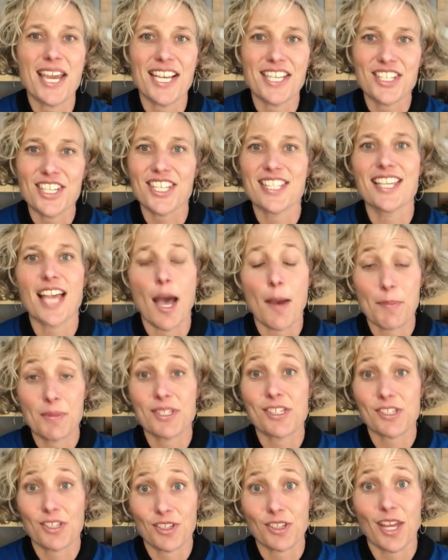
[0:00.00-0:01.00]
it just
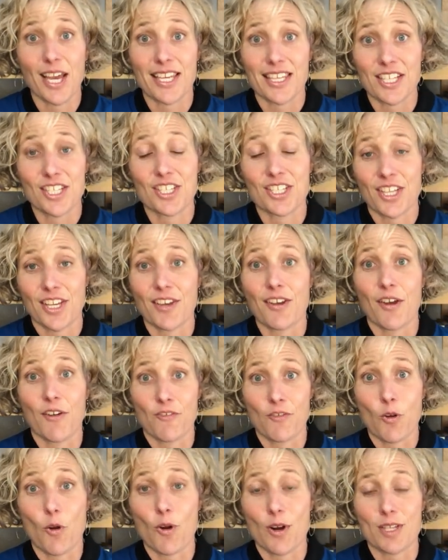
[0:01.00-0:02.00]
happened to align that she,
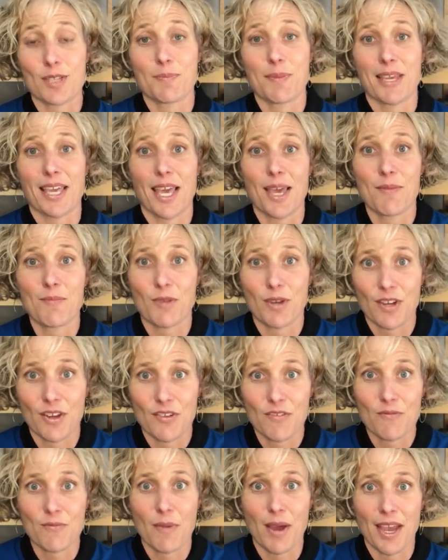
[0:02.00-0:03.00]
of course, became
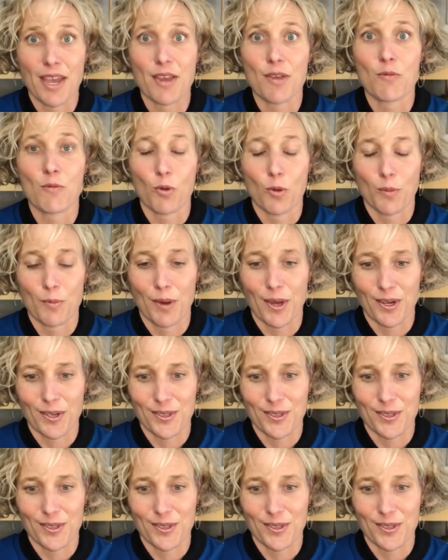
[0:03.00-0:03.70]
one of my role